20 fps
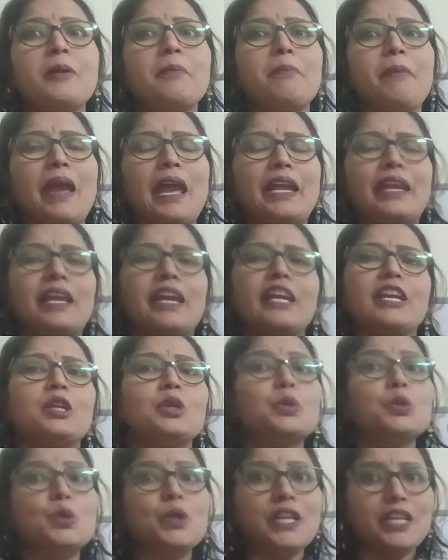packet,
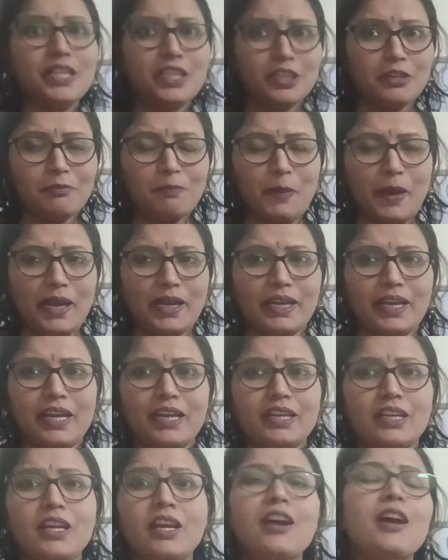2 liter
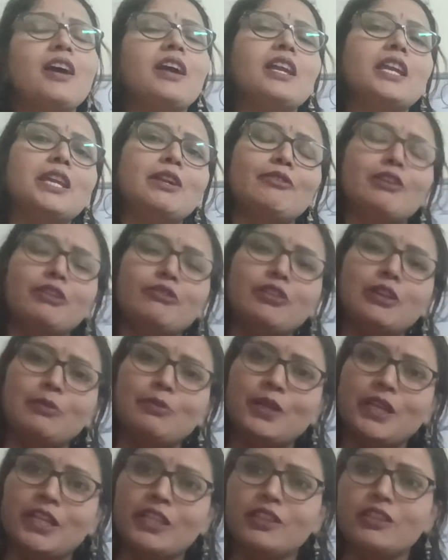packet, even we'll
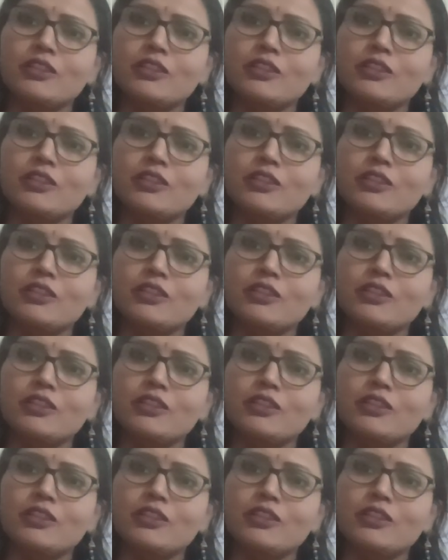bring